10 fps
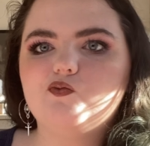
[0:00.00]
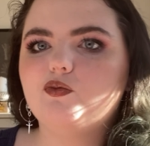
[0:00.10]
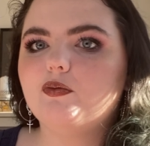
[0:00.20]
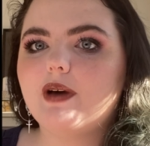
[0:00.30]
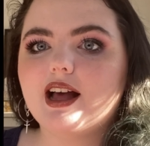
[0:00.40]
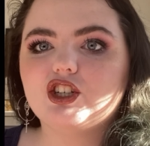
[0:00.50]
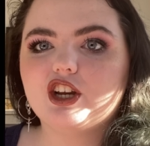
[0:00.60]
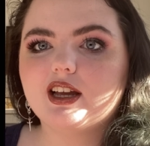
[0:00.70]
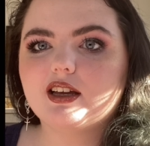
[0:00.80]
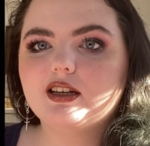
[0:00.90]

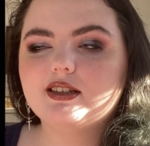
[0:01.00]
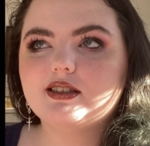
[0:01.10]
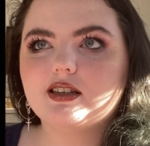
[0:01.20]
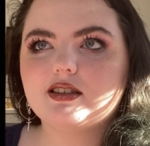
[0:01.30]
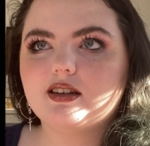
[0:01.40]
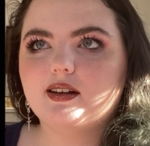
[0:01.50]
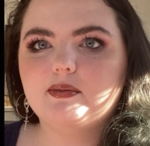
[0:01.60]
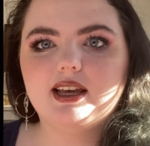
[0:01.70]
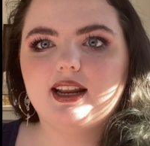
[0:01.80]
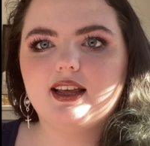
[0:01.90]
magic system
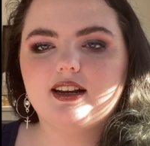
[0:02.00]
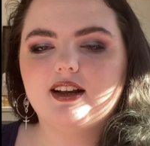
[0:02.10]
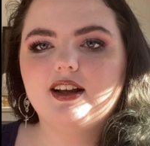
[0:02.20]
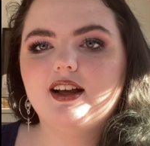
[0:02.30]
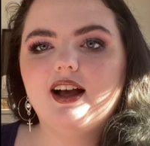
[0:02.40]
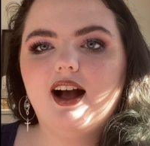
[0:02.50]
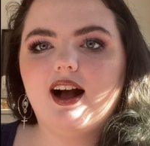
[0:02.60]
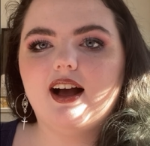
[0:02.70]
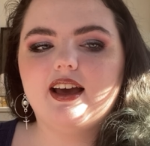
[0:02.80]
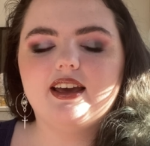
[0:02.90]
in it.
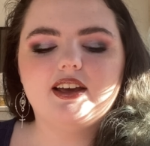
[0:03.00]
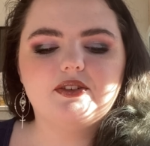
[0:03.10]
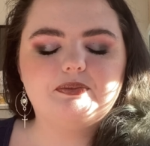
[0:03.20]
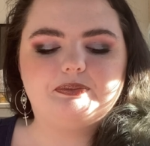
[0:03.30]
It